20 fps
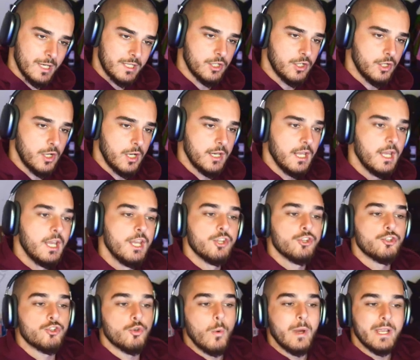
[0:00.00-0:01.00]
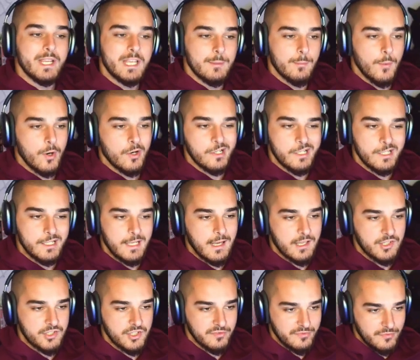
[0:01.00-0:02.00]
or not so I can mark it
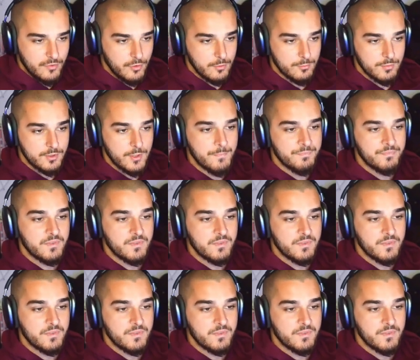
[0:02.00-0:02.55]
as confirmed.